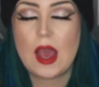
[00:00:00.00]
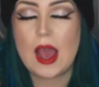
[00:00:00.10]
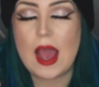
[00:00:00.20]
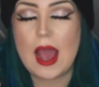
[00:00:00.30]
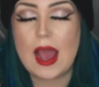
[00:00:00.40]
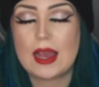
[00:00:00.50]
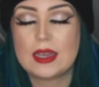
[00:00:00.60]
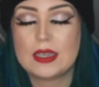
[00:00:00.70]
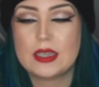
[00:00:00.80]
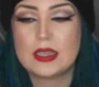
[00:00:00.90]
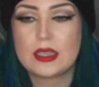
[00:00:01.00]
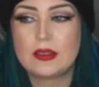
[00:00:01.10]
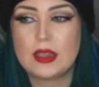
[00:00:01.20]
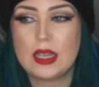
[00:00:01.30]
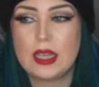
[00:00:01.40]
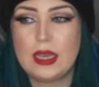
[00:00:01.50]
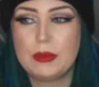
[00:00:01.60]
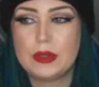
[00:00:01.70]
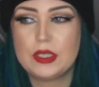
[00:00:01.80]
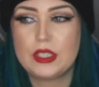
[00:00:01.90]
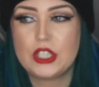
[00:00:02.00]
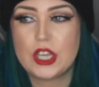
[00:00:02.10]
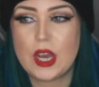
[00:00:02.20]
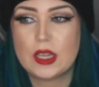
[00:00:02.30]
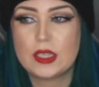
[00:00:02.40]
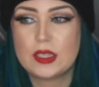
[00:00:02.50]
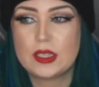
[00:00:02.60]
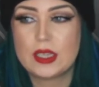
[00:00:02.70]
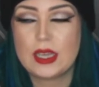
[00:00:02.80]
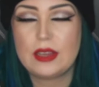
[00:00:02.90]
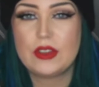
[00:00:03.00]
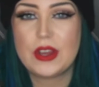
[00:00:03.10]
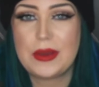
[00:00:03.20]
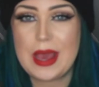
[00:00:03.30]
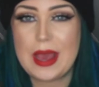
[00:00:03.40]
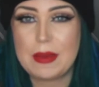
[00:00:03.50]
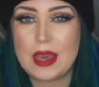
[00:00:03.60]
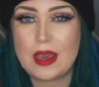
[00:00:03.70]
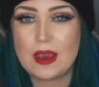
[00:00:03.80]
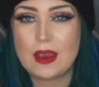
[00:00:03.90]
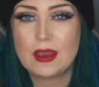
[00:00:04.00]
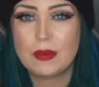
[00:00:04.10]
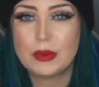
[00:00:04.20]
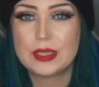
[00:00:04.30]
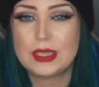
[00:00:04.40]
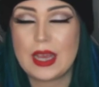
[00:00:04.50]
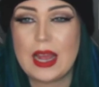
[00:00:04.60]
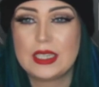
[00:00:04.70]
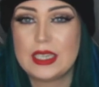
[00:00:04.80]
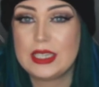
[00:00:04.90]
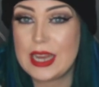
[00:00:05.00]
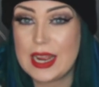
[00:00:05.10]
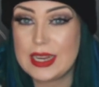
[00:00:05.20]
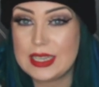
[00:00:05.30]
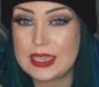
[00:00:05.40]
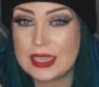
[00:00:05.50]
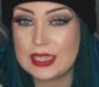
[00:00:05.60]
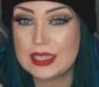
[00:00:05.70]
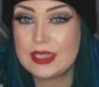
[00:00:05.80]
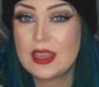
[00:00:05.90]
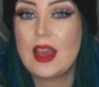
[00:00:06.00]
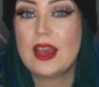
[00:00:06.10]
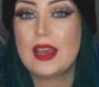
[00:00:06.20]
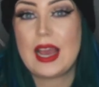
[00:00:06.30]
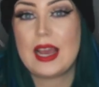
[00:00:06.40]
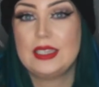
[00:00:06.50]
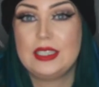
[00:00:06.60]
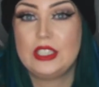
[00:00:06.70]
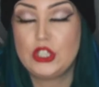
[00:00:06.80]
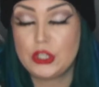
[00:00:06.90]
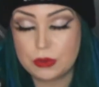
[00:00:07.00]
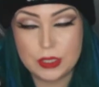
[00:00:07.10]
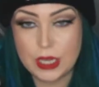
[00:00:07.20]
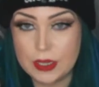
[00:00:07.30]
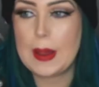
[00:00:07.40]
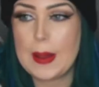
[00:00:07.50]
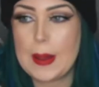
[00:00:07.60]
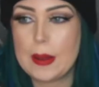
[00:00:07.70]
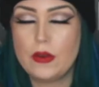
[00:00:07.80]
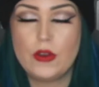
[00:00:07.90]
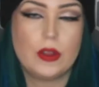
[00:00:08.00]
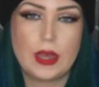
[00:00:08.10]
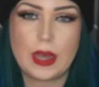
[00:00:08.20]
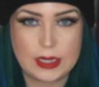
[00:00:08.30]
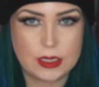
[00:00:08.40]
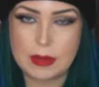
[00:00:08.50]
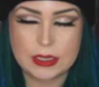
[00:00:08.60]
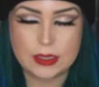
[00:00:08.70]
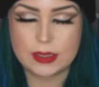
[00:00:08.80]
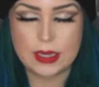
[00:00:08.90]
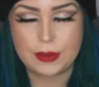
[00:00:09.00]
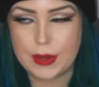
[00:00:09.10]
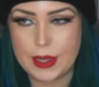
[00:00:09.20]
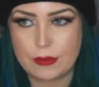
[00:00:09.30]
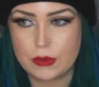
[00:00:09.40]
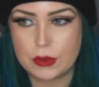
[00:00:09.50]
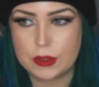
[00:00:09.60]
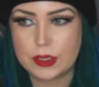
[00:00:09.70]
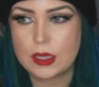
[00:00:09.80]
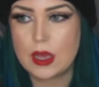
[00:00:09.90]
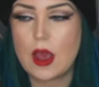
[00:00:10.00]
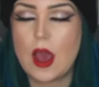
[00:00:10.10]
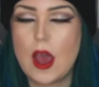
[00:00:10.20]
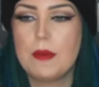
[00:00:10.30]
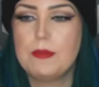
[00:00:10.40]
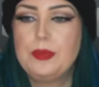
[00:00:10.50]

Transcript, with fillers: And it was just, even though Emmett was actually ten years Kandi's junior, not that age matters anyway, of course. Um,